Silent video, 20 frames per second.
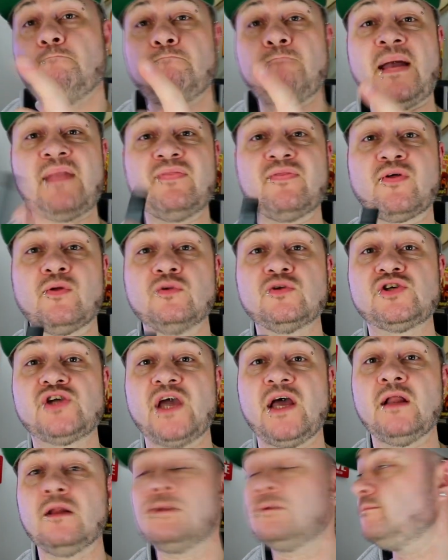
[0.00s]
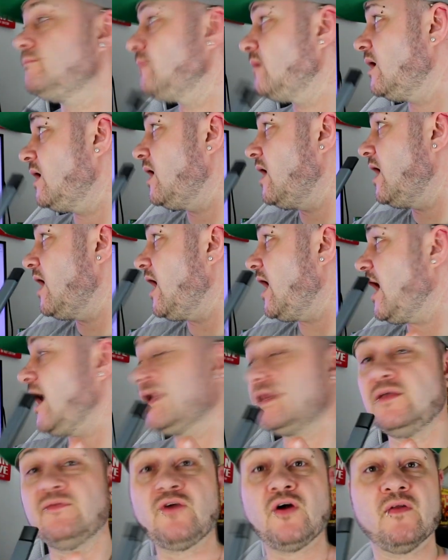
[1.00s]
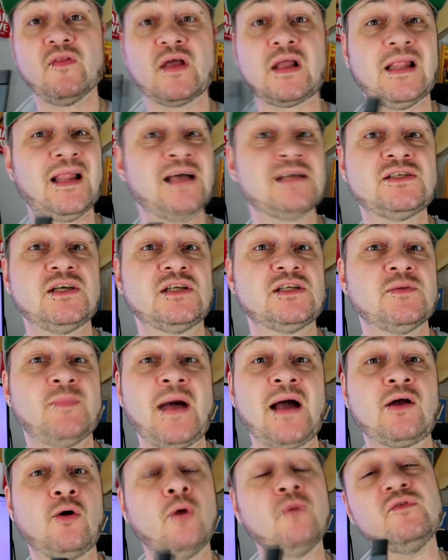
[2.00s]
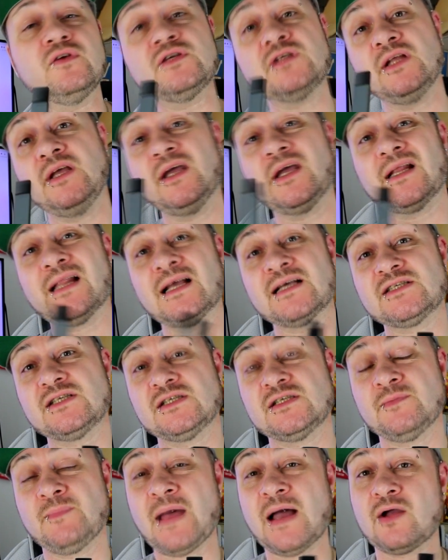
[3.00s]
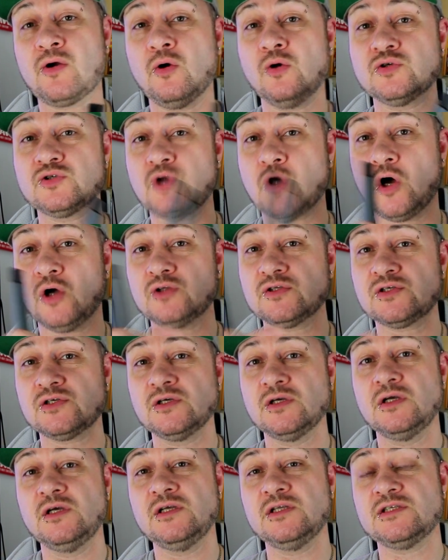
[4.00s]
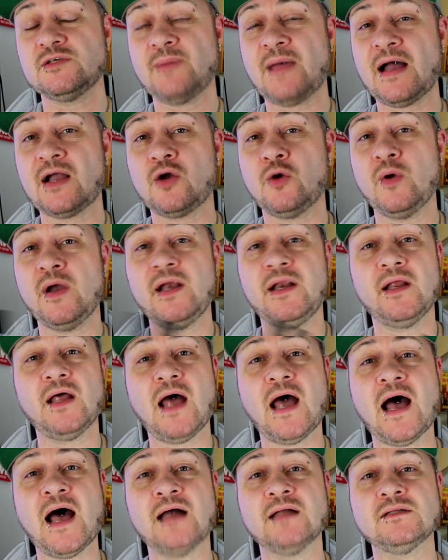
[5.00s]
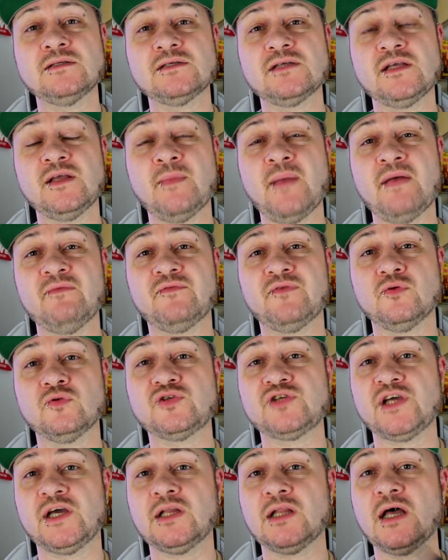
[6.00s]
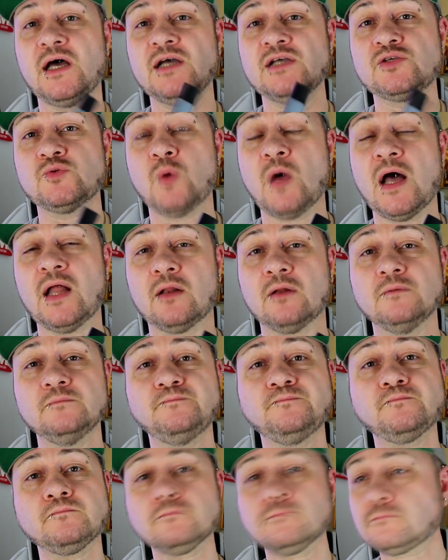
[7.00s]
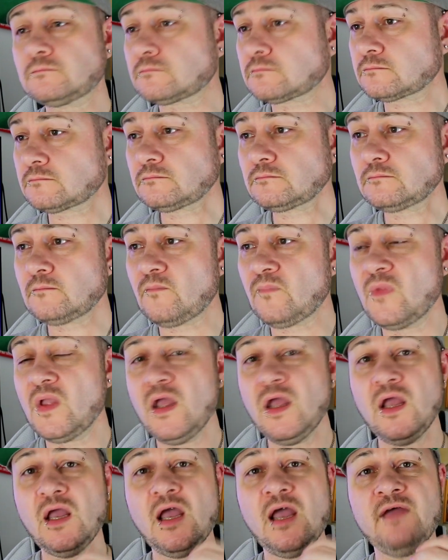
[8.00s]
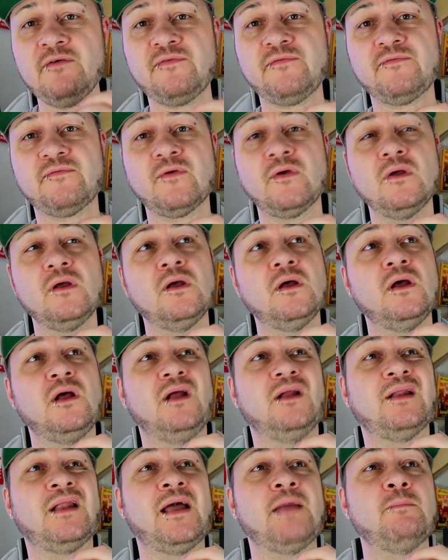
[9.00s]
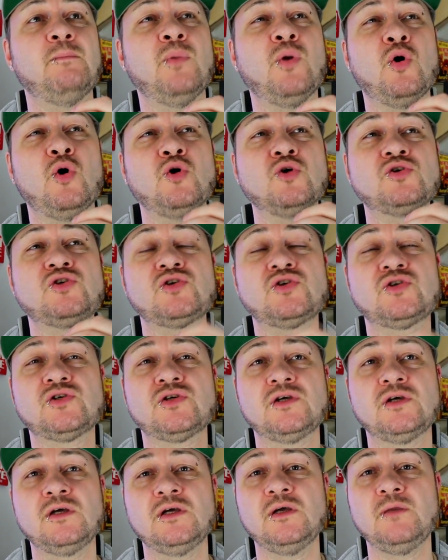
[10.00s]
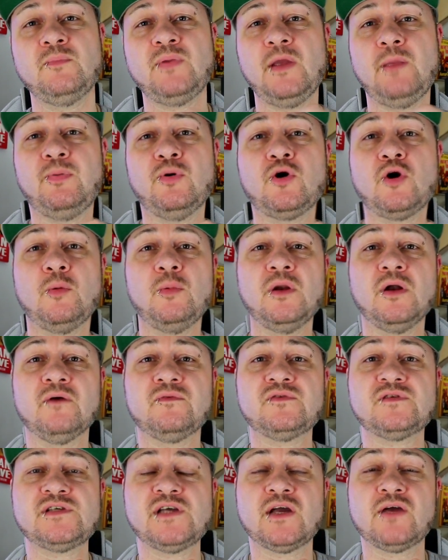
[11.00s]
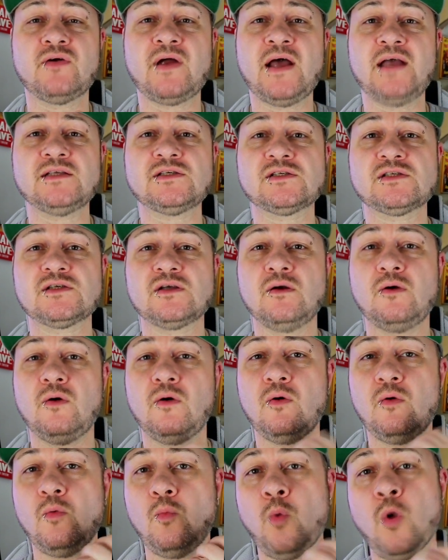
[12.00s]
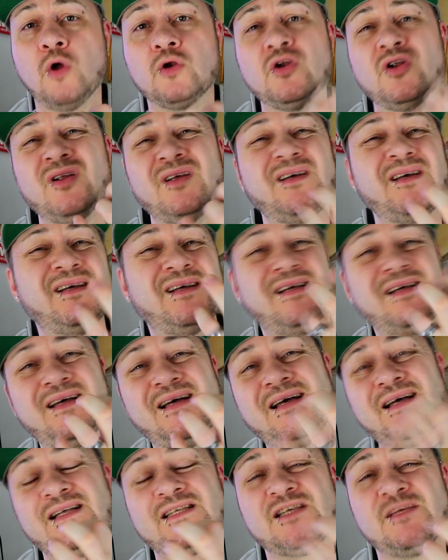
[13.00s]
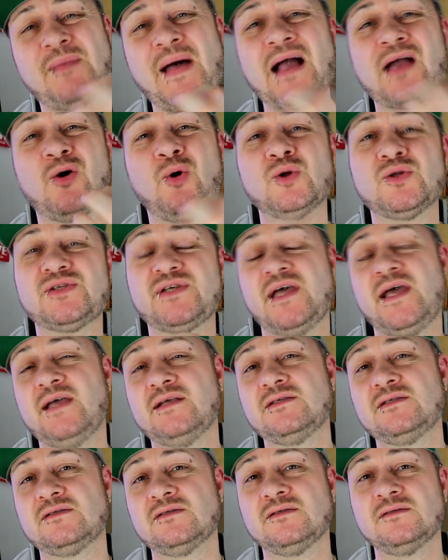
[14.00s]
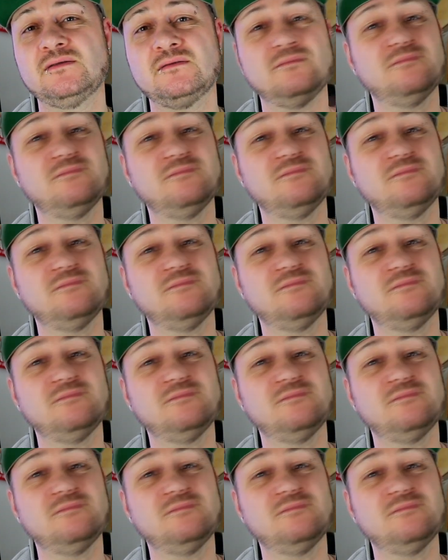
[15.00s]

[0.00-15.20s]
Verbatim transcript: menthol chill, and you've got the classic tobacco. Obviously, your classic tobacco's got tobacco in, and your menthol chill as well. If, like most people coming off cigarettes, want a tobacco taste,